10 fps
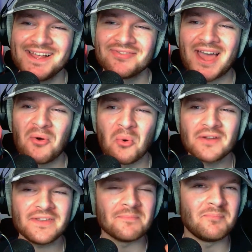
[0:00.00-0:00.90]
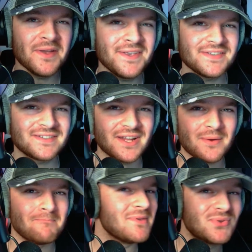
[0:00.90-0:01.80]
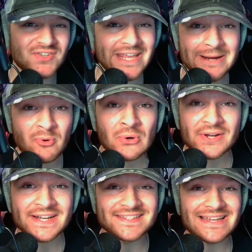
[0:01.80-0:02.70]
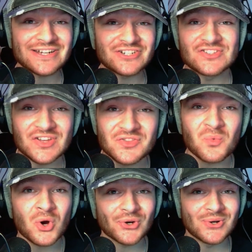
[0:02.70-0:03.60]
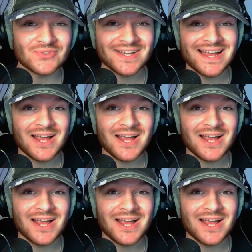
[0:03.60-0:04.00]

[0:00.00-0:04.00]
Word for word: that one of the biggest museum organizations in the world